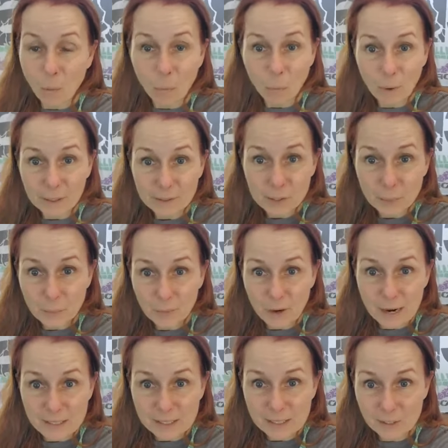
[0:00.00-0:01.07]
what to
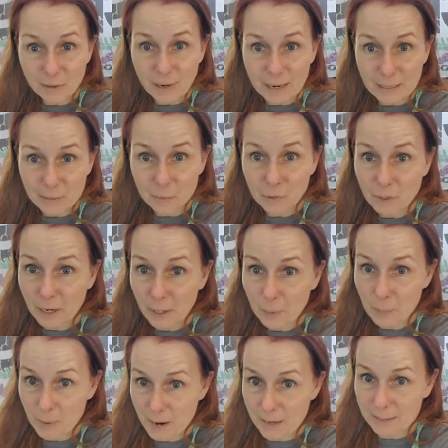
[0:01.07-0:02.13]
price their animal
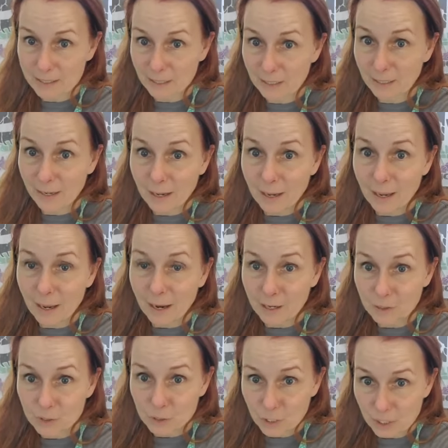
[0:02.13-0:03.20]
chiropractic
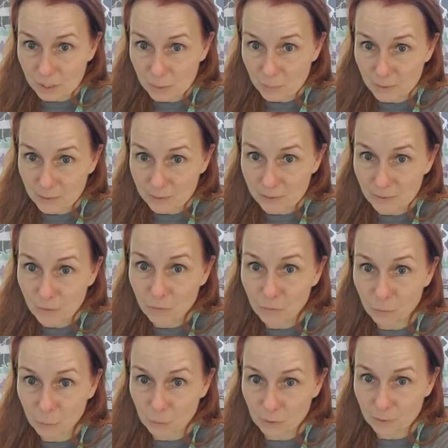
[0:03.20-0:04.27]
adjustment
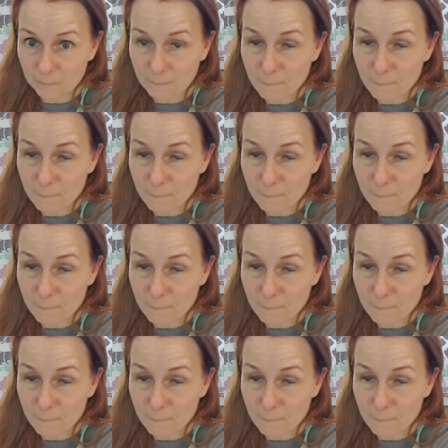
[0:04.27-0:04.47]
for.